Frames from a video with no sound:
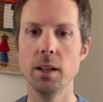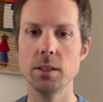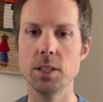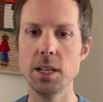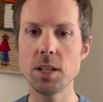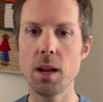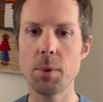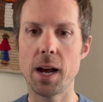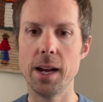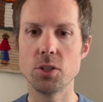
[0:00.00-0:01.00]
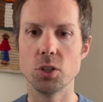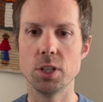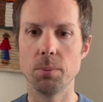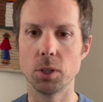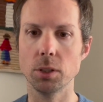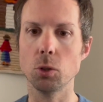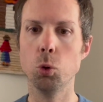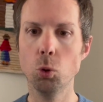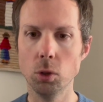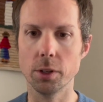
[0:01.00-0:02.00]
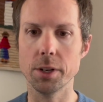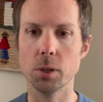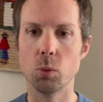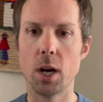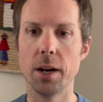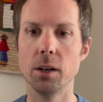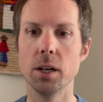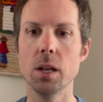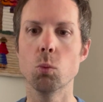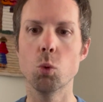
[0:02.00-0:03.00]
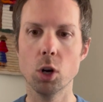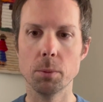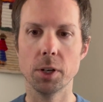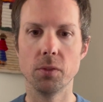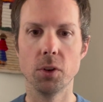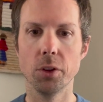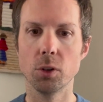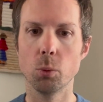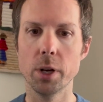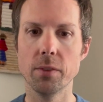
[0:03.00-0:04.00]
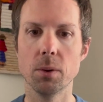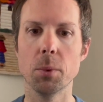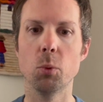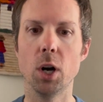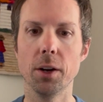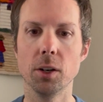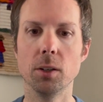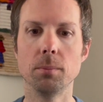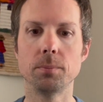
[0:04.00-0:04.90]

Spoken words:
Daytime highs are typically cooler near water and warmer further away from the water.